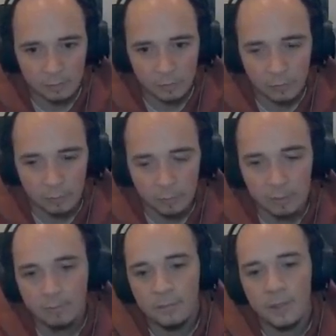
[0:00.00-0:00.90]
jump.
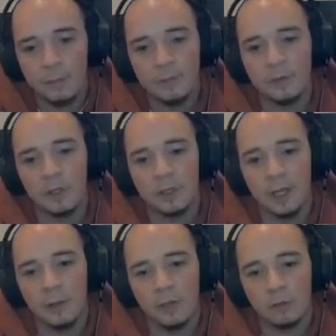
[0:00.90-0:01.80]
And we've got
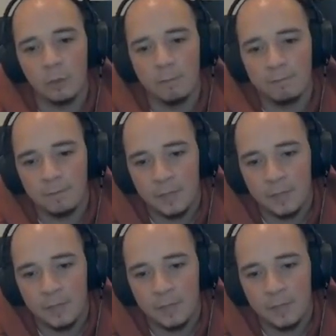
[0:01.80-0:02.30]
that last one.